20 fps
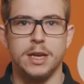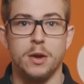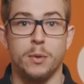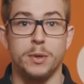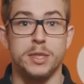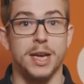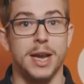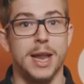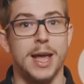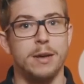
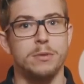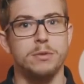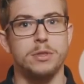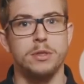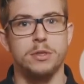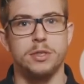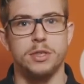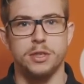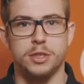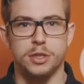which allows
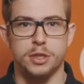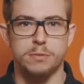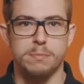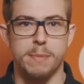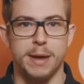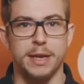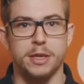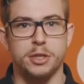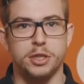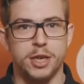you to just
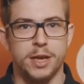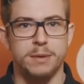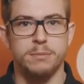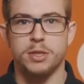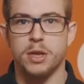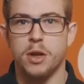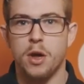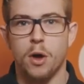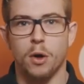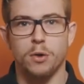make
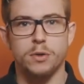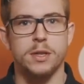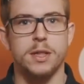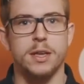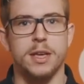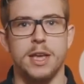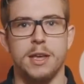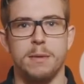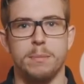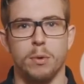shapes on the
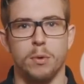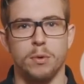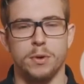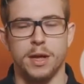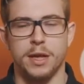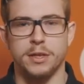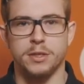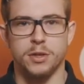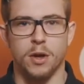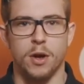keyboard
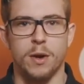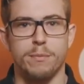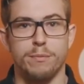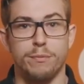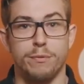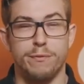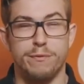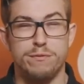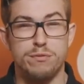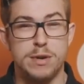and type
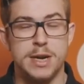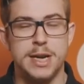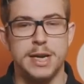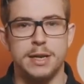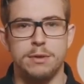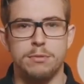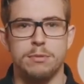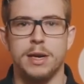really,